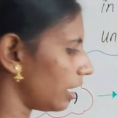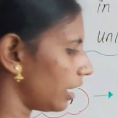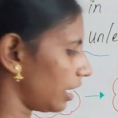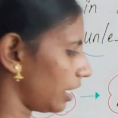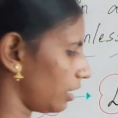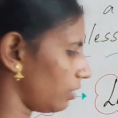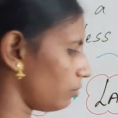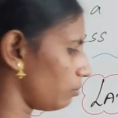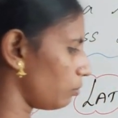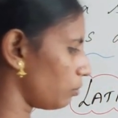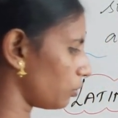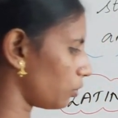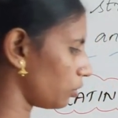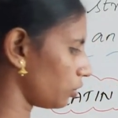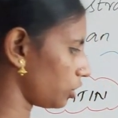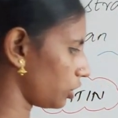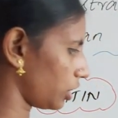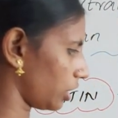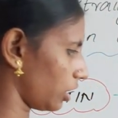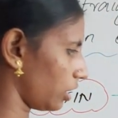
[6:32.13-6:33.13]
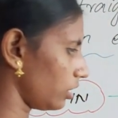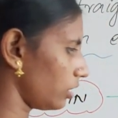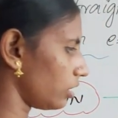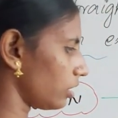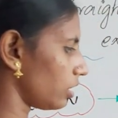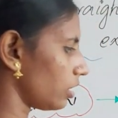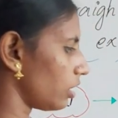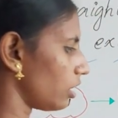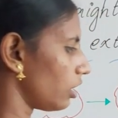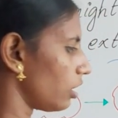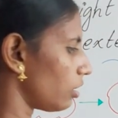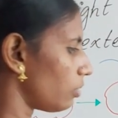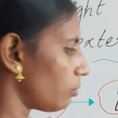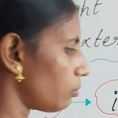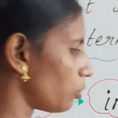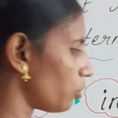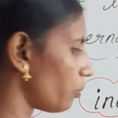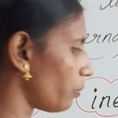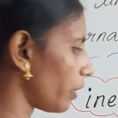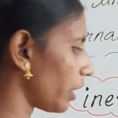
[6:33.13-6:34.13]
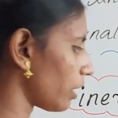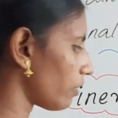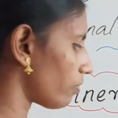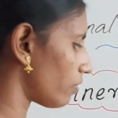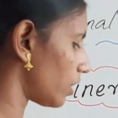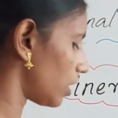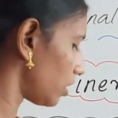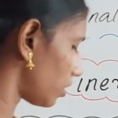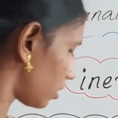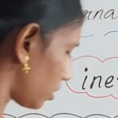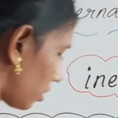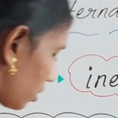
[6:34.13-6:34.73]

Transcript: in motion, moving with